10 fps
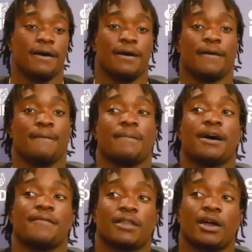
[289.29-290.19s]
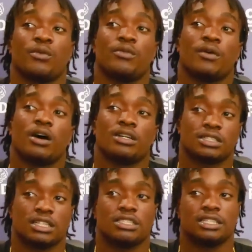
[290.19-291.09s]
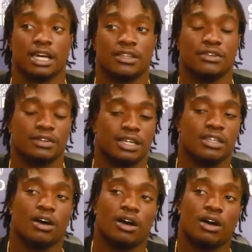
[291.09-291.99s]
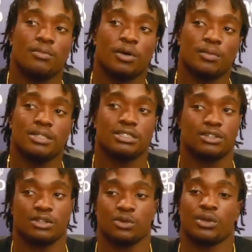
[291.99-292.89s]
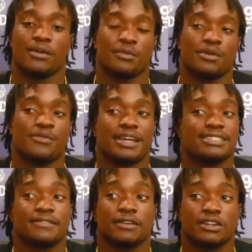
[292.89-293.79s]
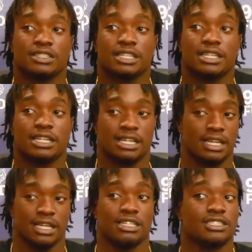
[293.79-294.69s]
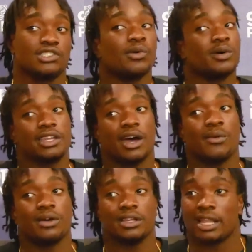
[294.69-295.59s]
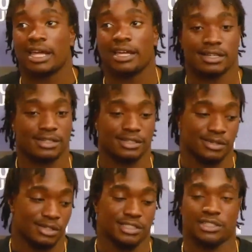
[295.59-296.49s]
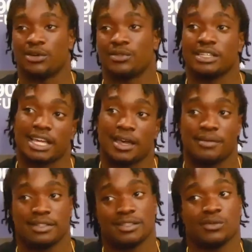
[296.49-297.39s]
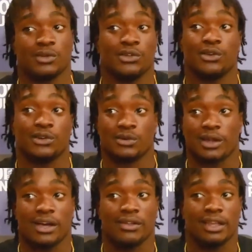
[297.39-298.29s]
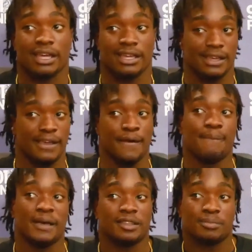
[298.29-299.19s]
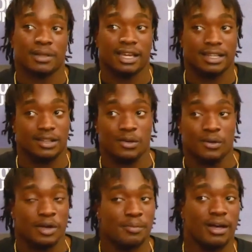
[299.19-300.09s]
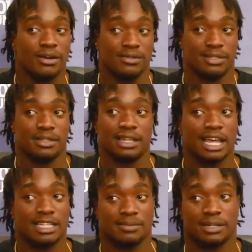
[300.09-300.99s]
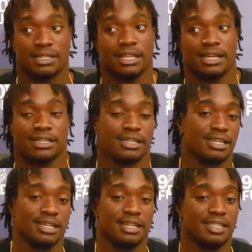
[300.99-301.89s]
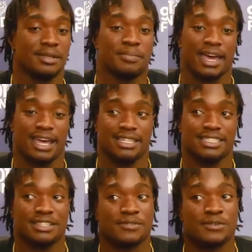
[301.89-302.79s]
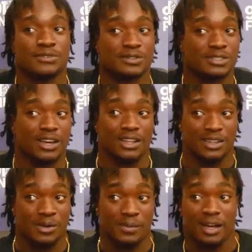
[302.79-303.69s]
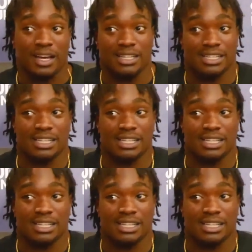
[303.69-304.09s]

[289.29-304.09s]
I feel like we've all stuck together in the hard moments or whenever we face adversity. So what now what? Like, so this happened, what are you gonna do now? Like, make the play, don't worry about the last play. Like, the past and the future is all in your mind.